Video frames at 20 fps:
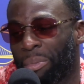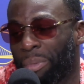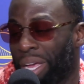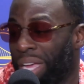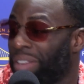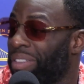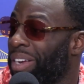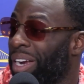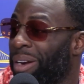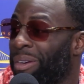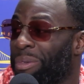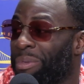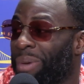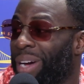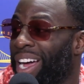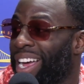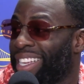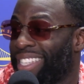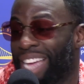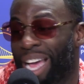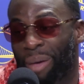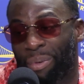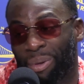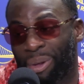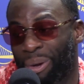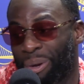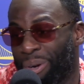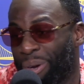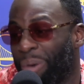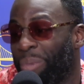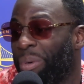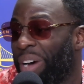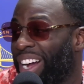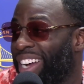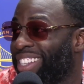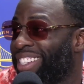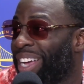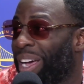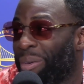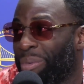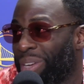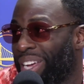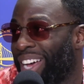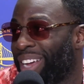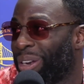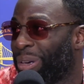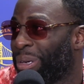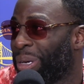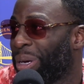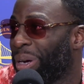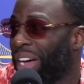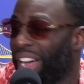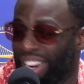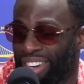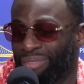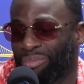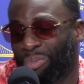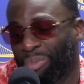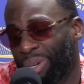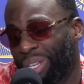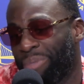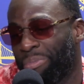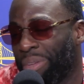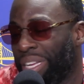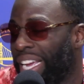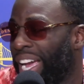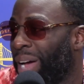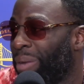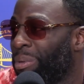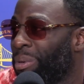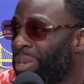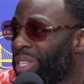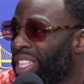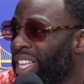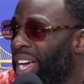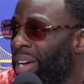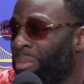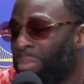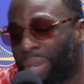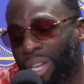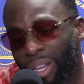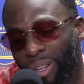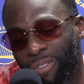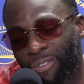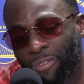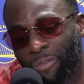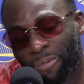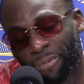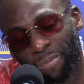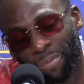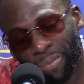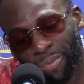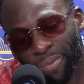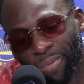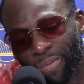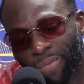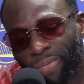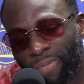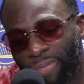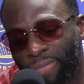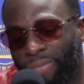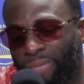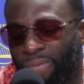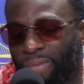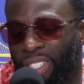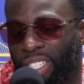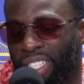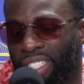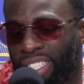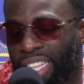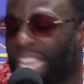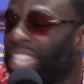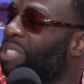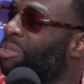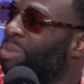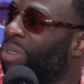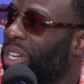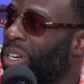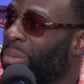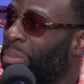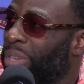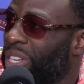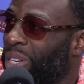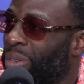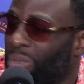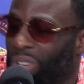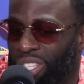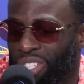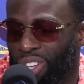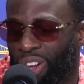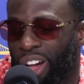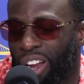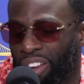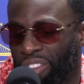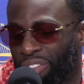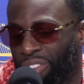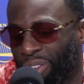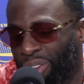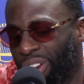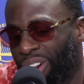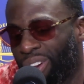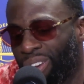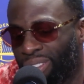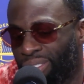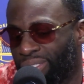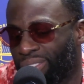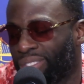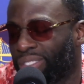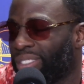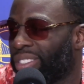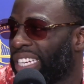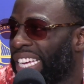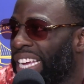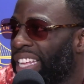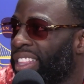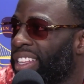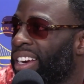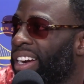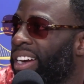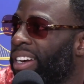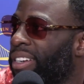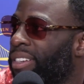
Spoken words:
if everybody's happy or nobody's happy, I don't know. I wouldn't be happy with that, but that's what would be the result if you don't get there.